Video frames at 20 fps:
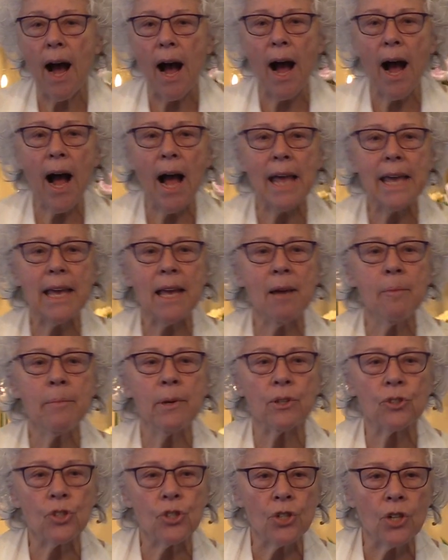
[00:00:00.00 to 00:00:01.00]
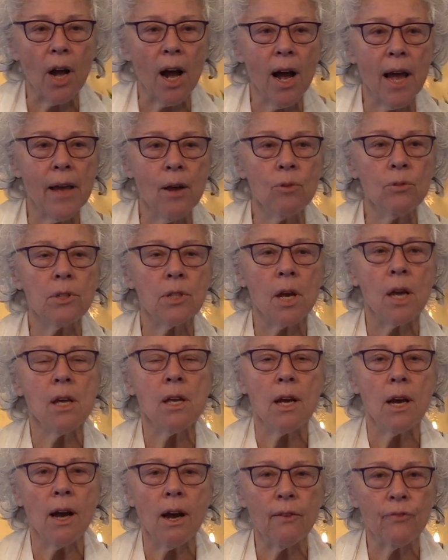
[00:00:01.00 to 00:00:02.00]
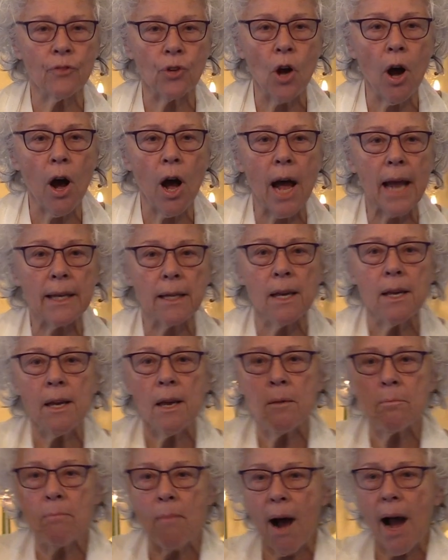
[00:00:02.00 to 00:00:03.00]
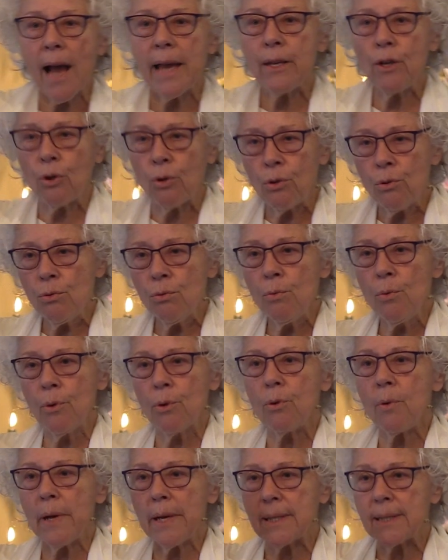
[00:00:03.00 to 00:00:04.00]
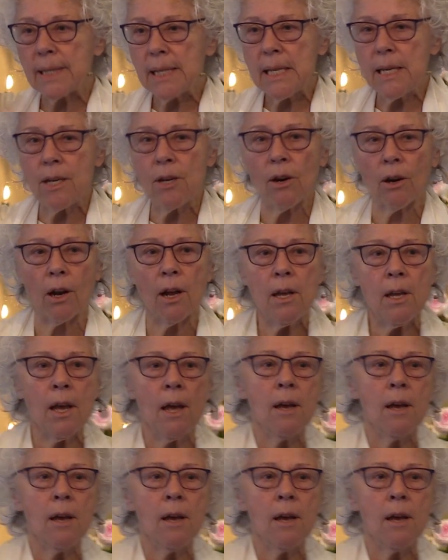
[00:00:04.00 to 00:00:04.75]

I am a child of God. My guru is here.